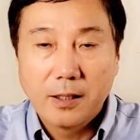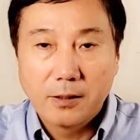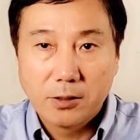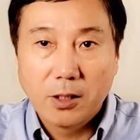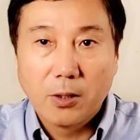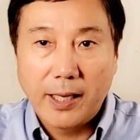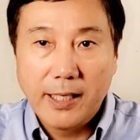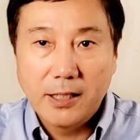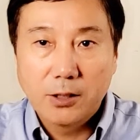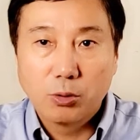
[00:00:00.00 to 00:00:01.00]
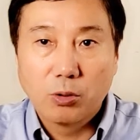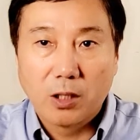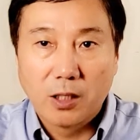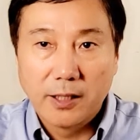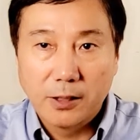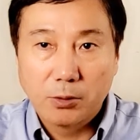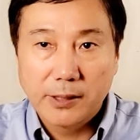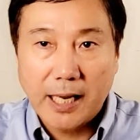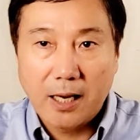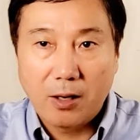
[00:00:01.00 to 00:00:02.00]
So it is too early to
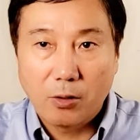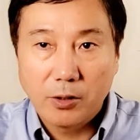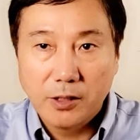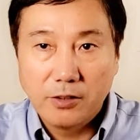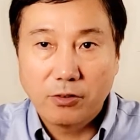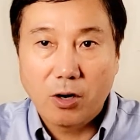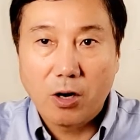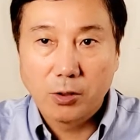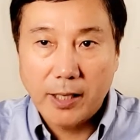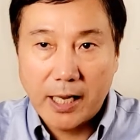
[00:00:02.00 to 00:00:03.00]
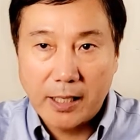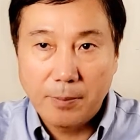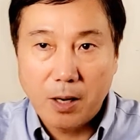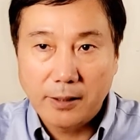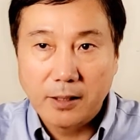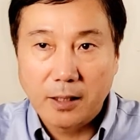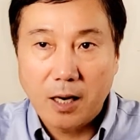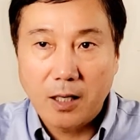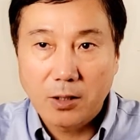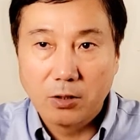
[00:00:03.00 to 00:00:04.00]
tell if autoantibody in the
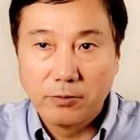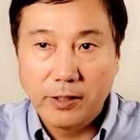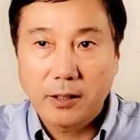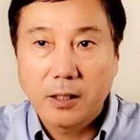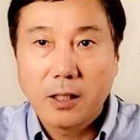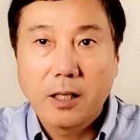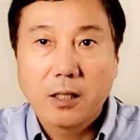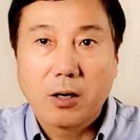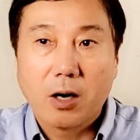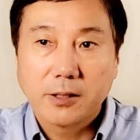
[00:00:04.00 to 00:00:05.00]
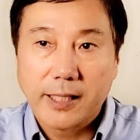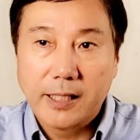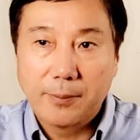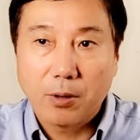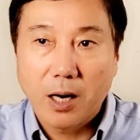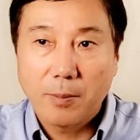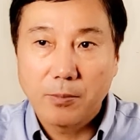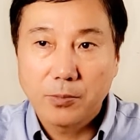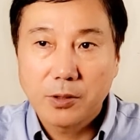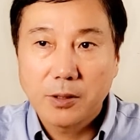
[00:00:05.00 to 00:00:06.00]
long COVID caused any
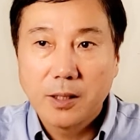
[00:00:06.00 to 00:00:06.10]
problems.